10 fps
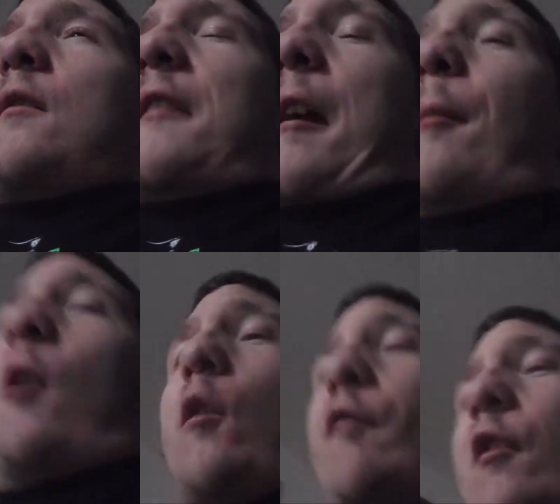
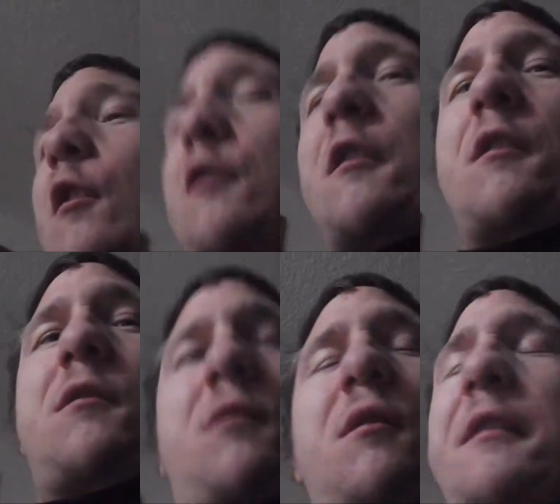demo
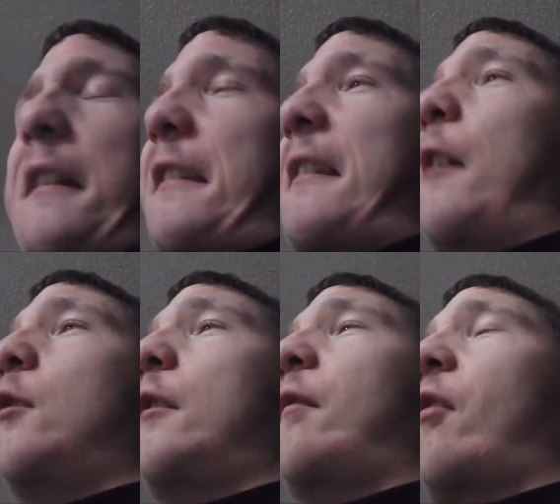version. Get to
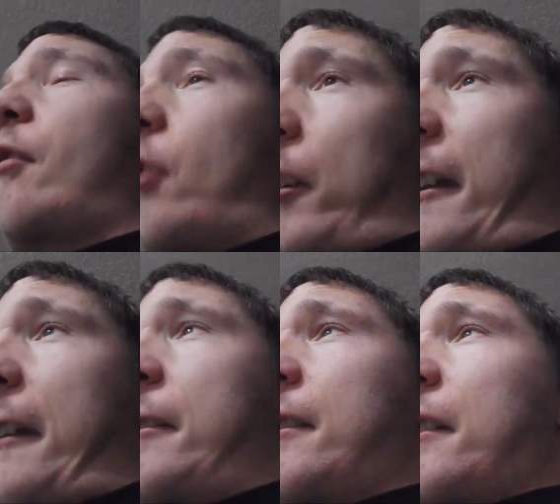download it for
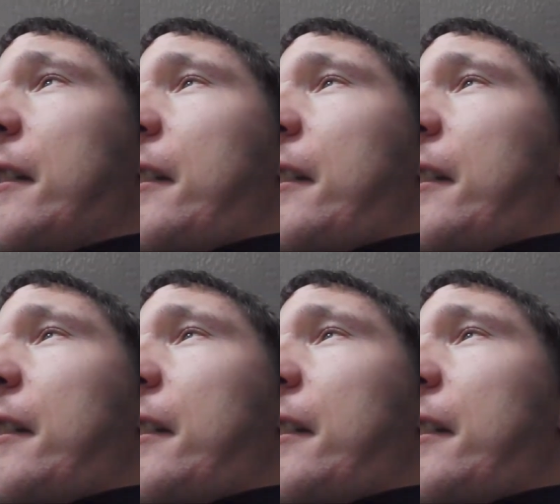free.